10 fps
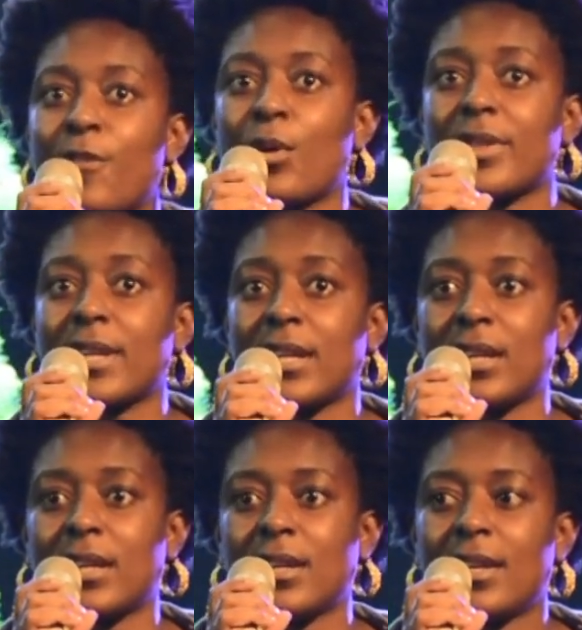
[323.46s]
for
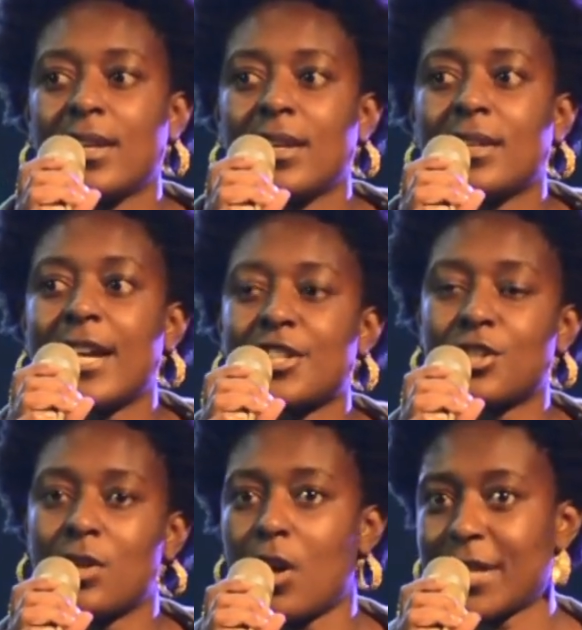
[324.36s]
the
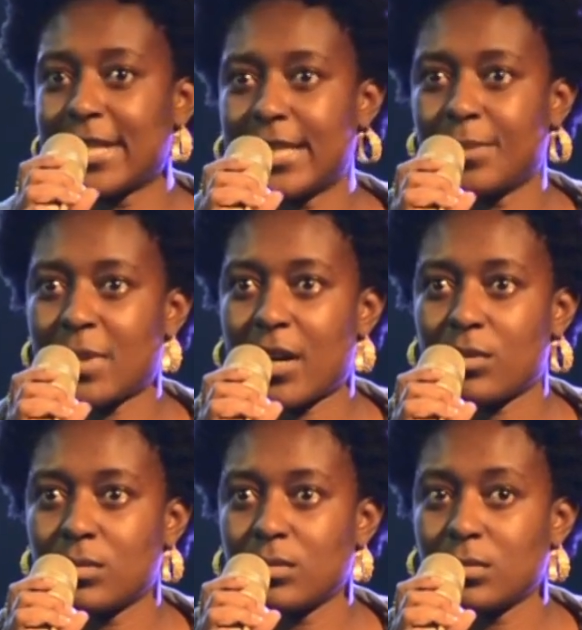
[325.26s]
national hockey team now,
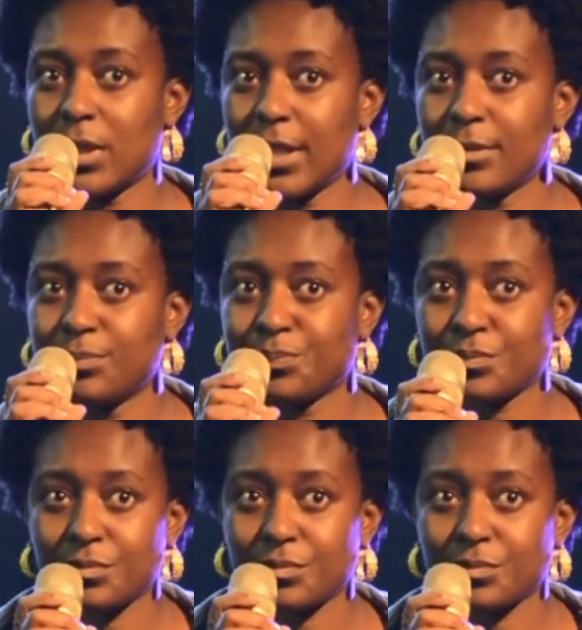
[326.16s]
right?